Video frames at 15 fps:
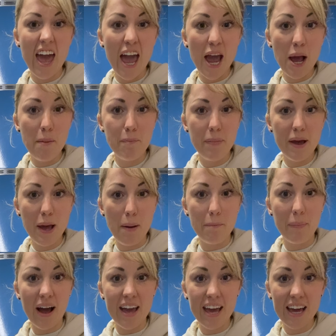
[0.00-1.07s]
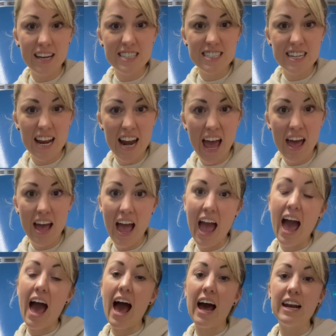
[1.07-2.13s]
He'd been buying his dinner
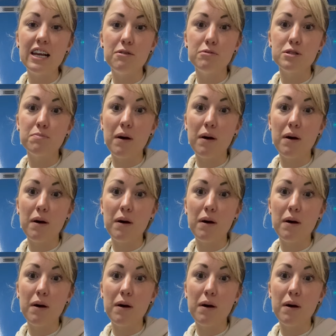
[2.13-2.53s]
and he was